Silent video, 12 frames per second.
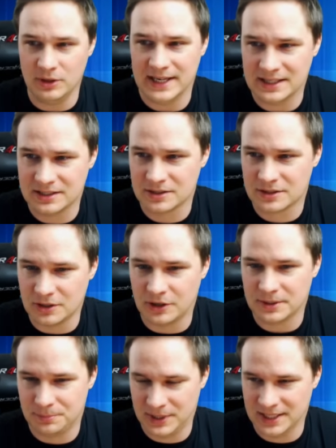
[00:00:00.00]
at the
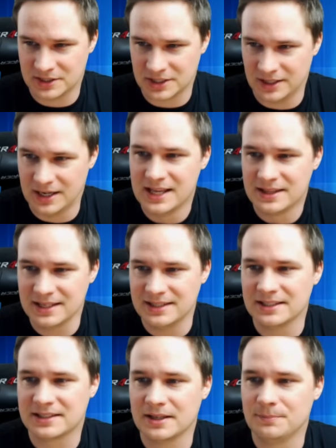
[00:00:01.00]
third picture. This
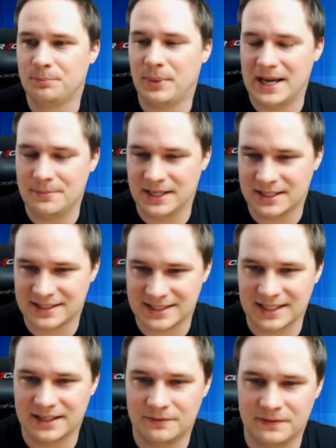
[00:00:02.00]
is the Pimax
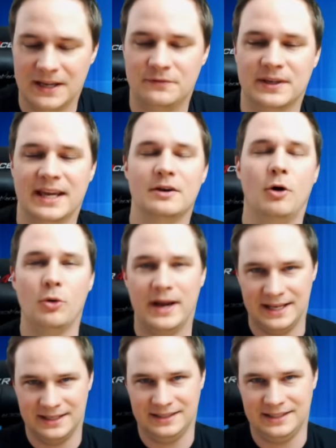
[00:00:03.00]
5K
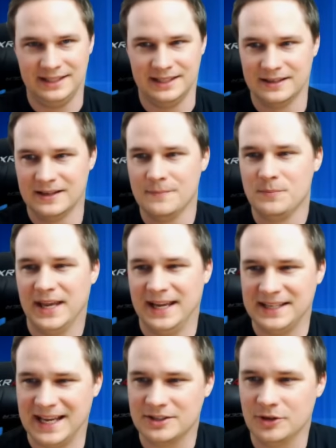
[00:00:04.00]
OLED.
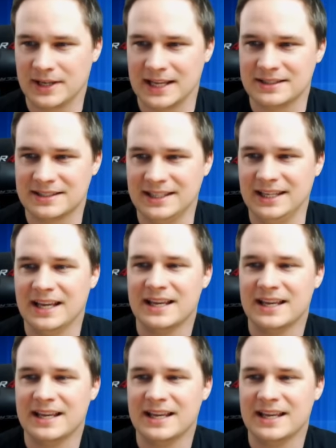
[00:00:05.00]
And as you can see,